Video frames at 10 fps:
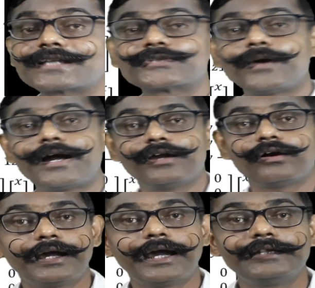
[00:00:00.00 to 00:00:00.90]
X Y
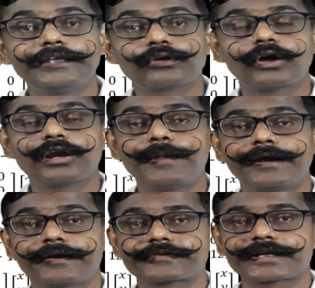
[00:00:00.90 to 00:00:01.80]
and then column
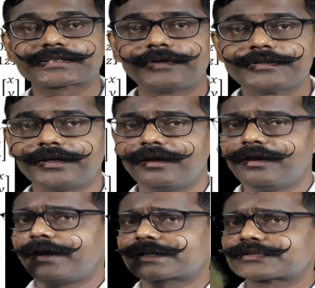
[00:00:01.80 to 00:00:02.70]
matrix X Y Z.
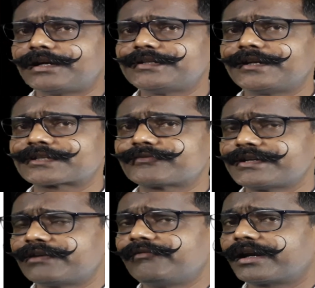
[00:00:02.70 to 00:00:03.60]
X Y Z, X Y
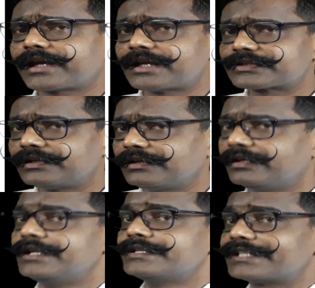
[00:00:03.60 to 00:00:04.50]
Z will get cancelled.
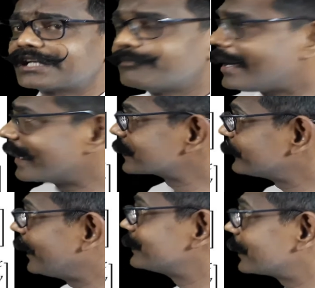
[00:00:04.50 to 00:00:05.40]
Sigma X
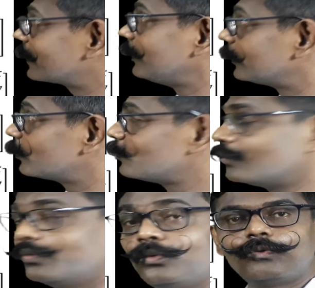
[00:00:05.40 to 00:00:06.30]
Y is equal to
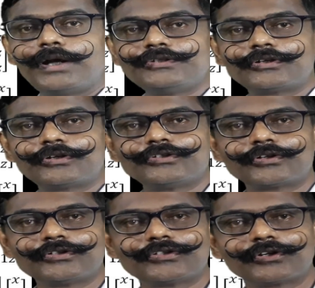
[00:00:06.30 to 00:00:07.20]
one zero
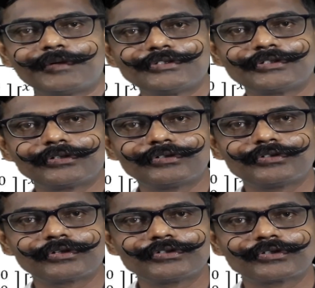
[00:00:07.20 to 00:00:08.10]
zero zero one zero
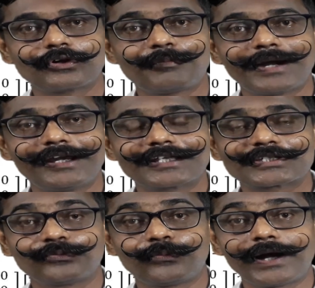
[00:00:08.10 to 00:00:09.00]
zero zero
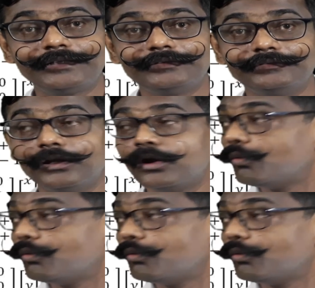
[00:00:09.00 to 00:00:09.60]
minus one.